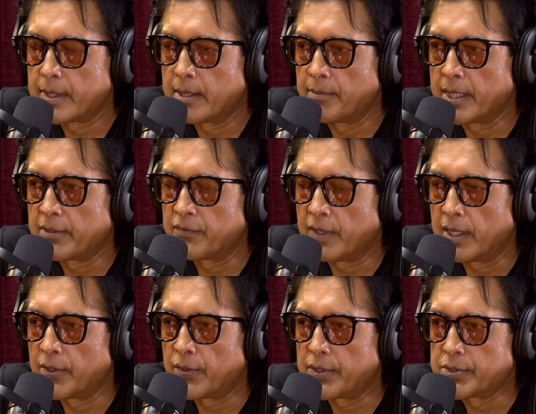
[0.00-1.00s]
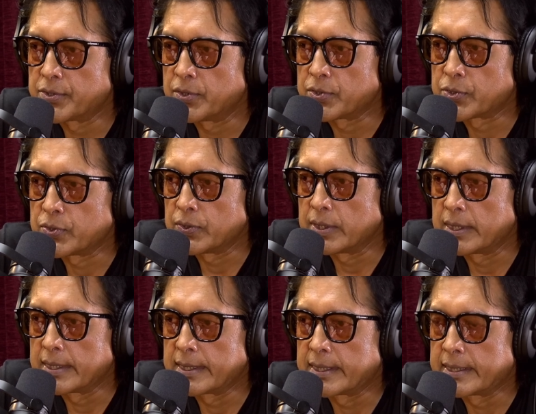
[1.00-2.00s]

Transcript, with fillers: being a father is also like